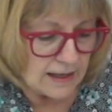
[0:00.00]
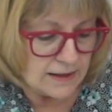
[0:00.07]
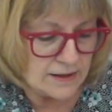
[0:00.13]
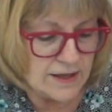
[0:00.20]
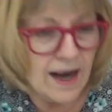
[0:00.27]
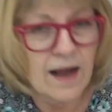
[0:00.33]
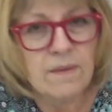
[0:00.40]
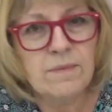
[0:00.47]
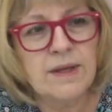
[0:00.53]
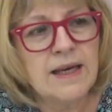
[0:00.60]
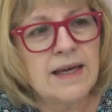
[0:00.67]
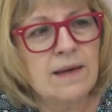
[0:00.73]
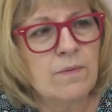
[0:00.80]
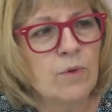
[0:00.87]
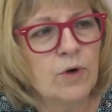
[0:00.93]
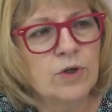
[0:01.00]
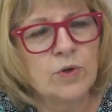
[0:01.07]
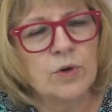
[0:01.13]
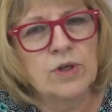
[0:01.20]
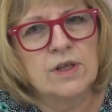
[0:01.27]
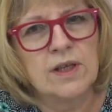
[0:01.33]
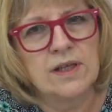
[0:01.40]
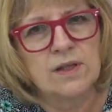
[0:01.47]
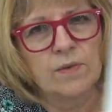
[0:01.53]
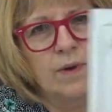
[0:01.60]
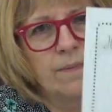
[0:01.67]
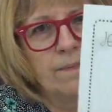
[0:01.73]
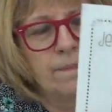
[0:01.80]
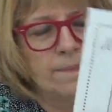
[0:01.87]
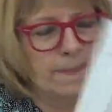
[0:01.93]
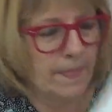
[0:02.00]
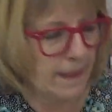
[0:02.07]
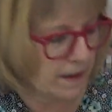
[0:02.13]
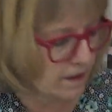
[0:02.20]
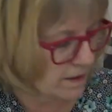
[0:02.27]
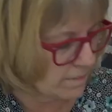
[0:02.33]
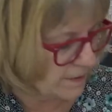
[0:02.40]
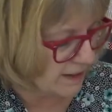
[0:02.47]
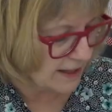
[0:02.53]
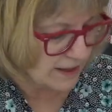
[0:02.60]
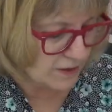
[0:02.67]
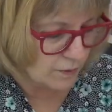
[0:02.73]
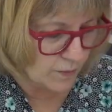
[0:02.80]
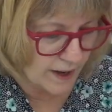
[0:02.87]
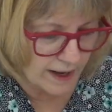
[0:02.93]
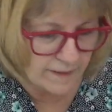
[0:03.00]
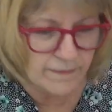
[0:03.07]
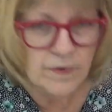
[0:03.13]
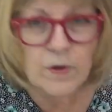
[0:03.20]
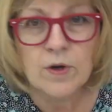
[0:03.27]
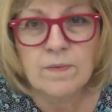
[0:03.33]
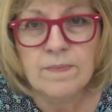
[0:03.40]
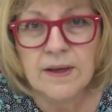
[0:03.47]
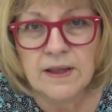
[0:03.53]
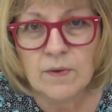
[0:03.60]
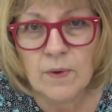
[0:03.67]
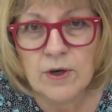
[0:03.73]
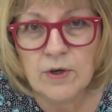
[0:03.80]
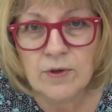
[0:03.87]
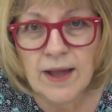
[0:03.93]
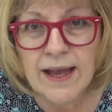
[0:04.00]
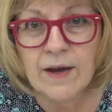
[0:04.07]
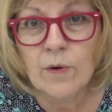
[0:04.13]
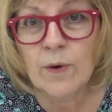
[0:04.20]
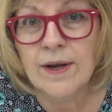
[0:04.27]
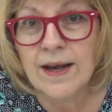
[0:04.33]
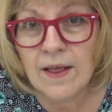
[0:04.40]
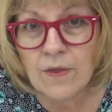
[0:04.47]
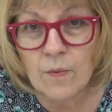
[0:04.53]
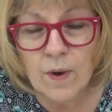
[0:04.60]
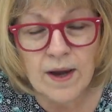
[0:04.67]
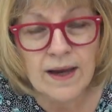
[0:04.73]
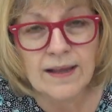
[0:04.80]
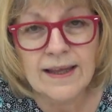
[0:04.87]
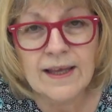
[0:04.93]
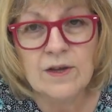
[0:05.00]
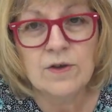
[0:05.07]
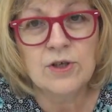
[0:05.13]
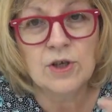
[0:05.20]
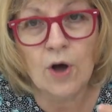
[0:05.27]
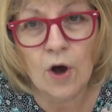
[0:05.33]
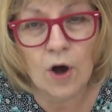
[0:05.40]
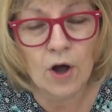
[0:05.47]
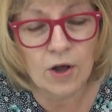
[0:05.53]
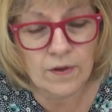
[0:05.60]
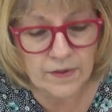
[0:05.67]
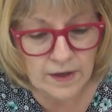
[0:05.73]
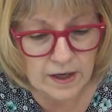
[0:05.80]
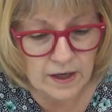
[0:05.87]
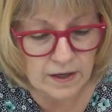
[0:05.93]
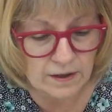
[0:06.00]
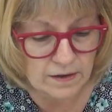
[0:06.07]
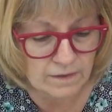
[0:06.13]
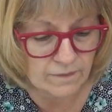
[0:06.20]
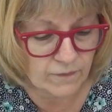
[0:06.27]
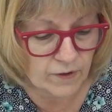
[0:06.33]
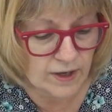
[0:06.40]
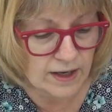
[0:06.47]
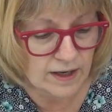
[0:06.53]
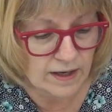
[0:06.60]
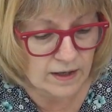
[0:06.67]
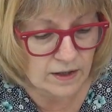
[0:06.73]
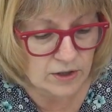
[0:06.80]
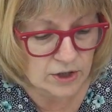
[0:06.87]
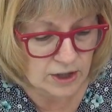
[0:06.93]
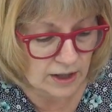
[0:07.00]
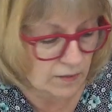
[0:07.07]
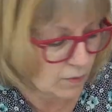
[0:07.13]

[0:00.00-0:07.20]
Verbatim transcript: So now I'm leaning more towards this one. But either way, you can pick the one you like or another one. I'll link you to all the free jelly